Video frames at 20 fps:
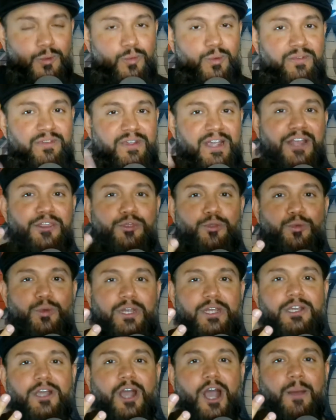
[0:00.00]
We've got
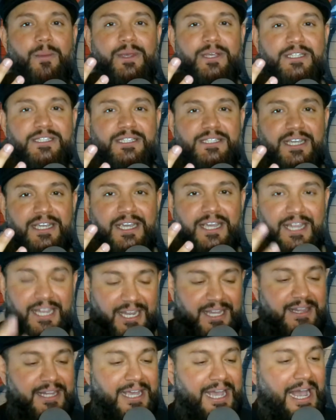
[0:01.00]
three comics
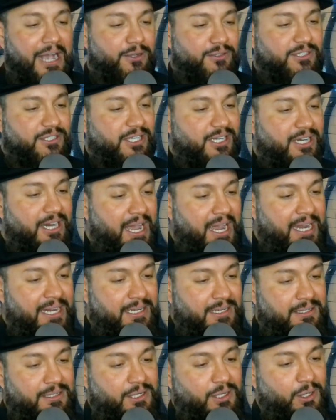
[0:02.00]
in the house
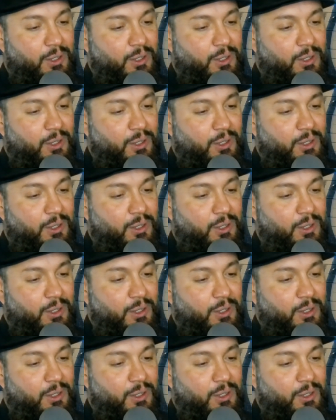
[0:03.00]
tonight.